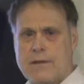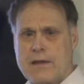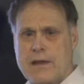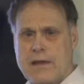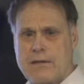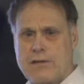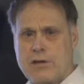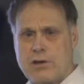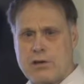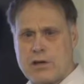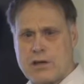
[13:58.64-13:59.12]

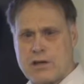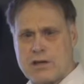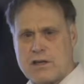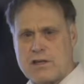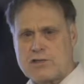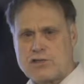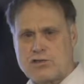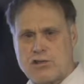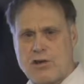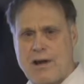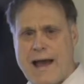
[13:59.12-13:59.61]
and they're going to
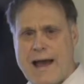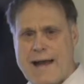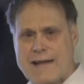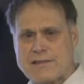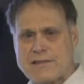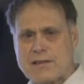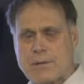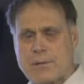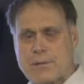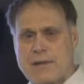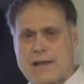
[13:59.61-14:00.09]

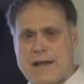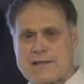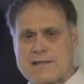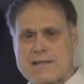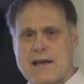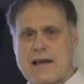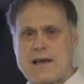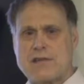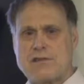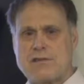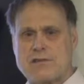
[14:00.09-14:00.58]
contract them, and
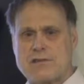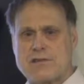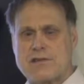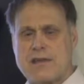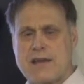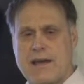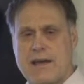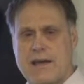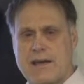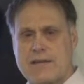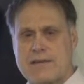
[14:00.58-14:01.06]
that's how
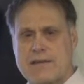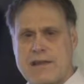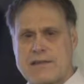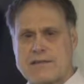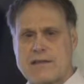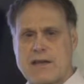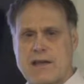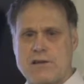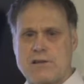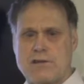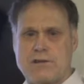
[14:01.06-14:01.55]

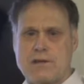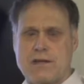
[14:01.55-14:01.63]
you